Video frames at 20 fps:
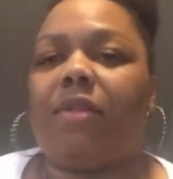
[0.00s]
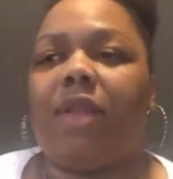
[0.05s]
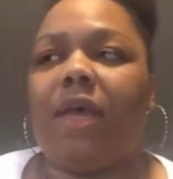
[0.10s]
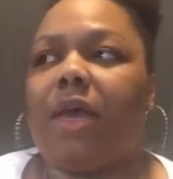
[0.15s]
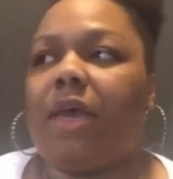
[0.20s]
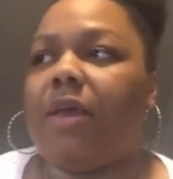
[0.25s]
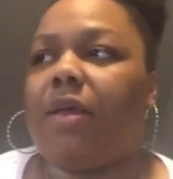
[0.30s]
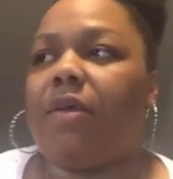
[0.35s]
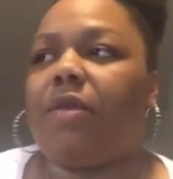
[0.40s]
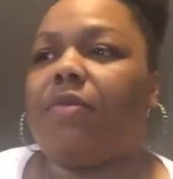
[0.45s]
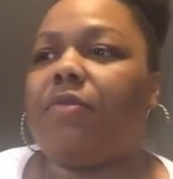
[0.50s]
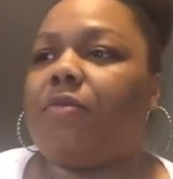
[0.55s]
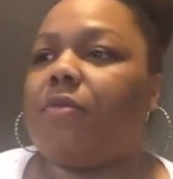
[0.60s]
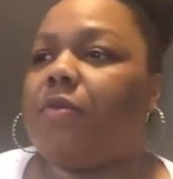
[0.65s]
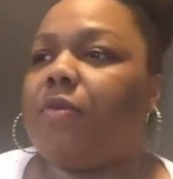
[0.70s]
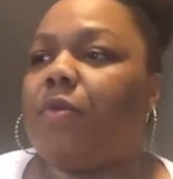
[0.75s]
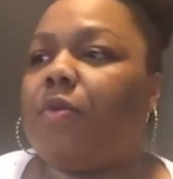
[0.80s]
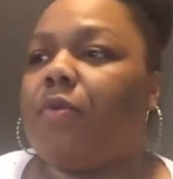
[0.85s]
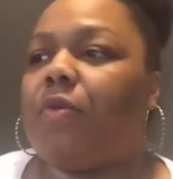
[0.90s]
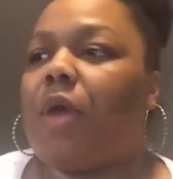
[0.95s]
Like,
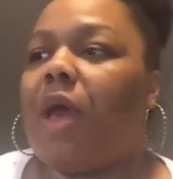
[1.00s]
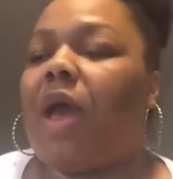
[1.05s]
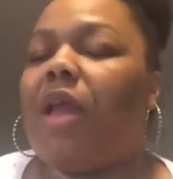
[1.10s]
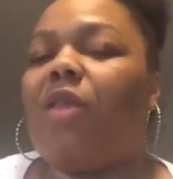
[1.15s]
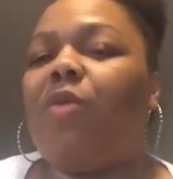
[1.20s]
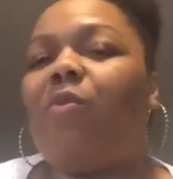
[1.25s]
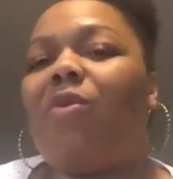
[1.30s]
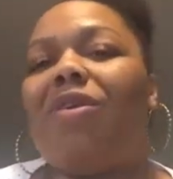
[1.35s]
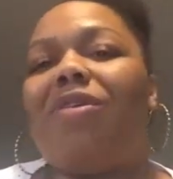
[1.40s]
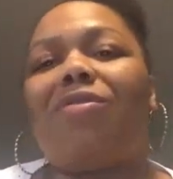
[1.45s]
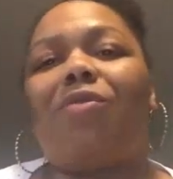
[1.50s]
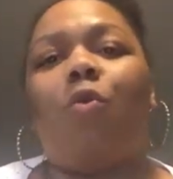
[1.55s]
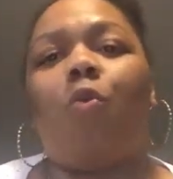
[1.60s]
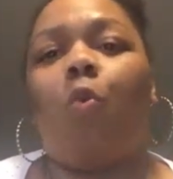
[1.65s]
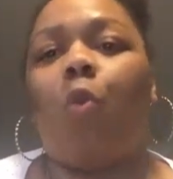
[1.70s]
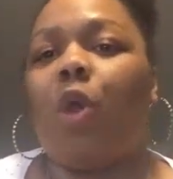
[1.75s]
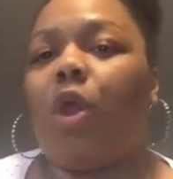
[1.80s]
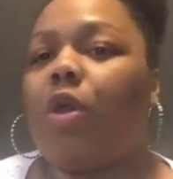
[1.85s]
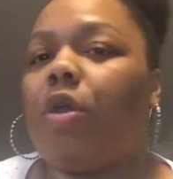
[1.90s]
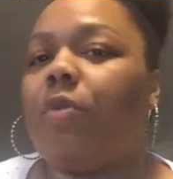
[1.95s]
Hollywood is a
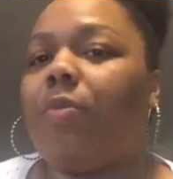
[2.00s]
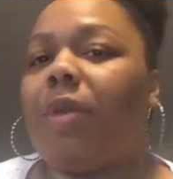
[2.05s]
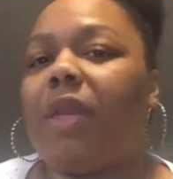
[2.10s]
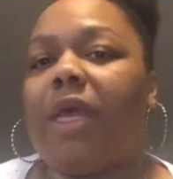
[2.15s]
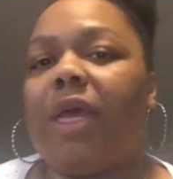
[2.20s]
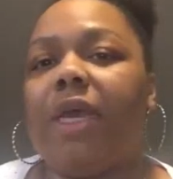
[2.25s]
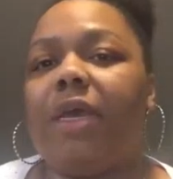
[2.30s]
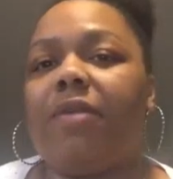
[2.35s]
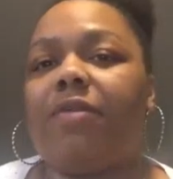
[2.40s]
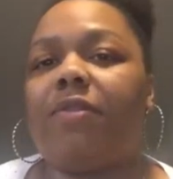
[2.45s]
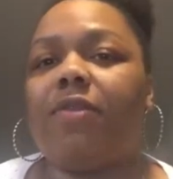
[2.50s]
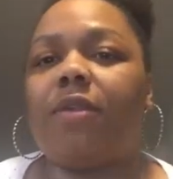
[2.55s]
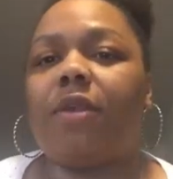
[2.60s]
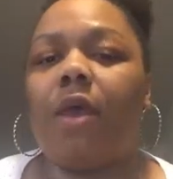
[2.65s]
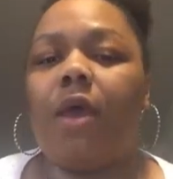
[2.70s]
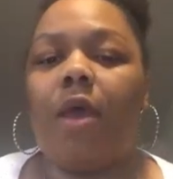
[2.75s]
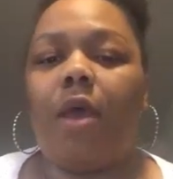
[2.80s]
weird place.